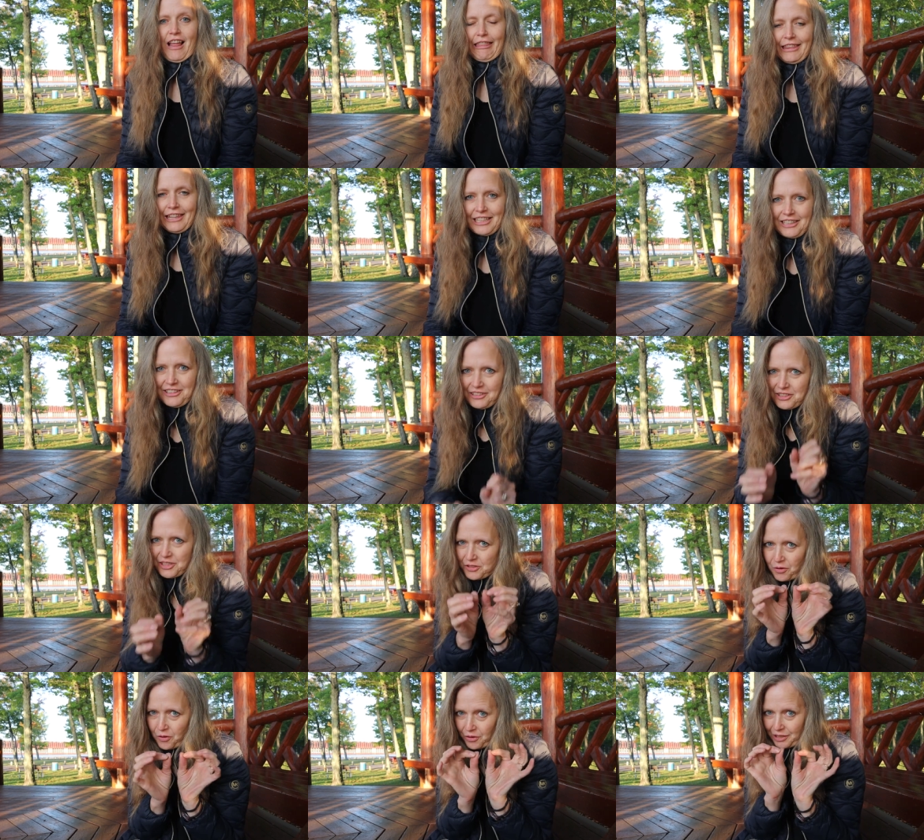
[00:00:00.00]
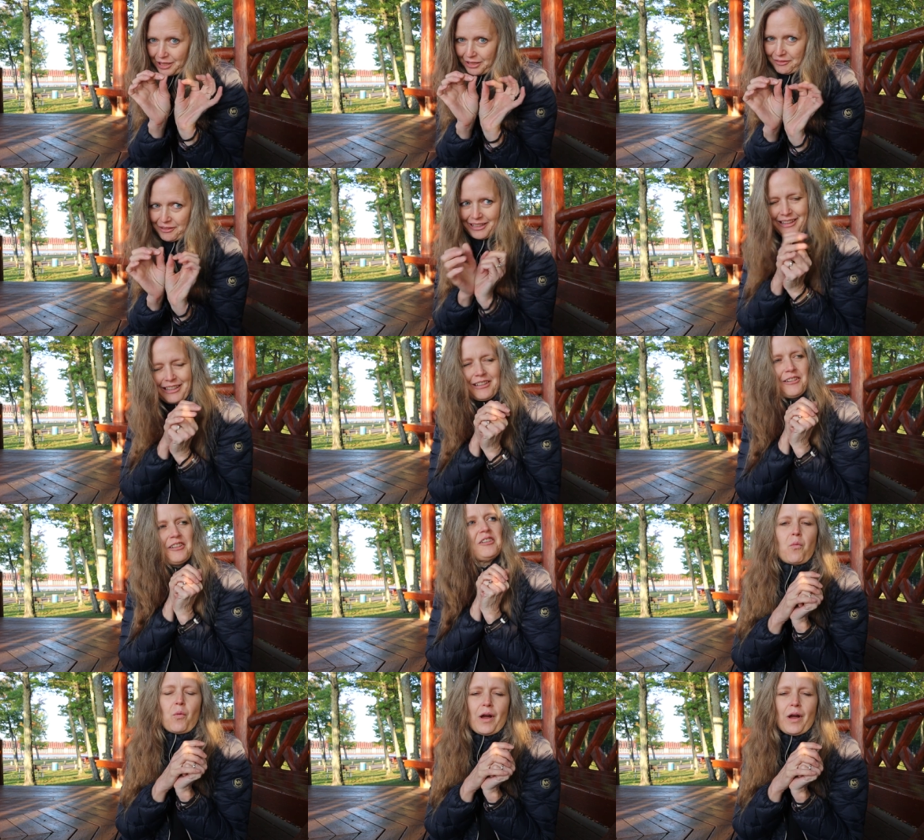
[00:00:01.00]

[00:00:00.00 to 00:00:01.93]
a little story with you.